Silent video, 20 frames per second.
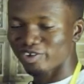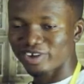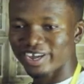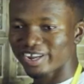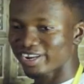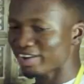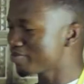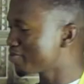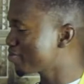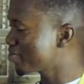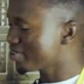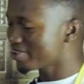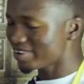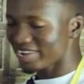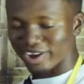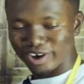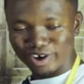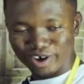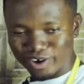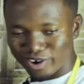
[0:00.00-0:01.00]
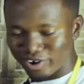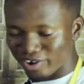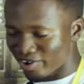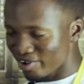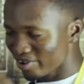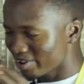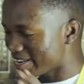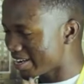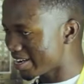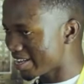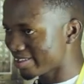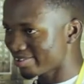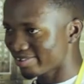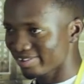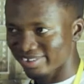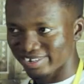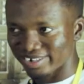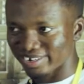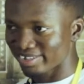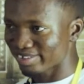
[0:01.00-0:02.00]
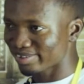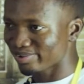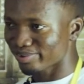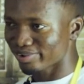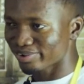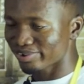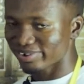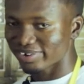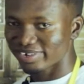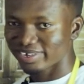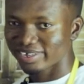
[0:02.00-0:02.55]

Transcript: You can afford all the luxuries in this world.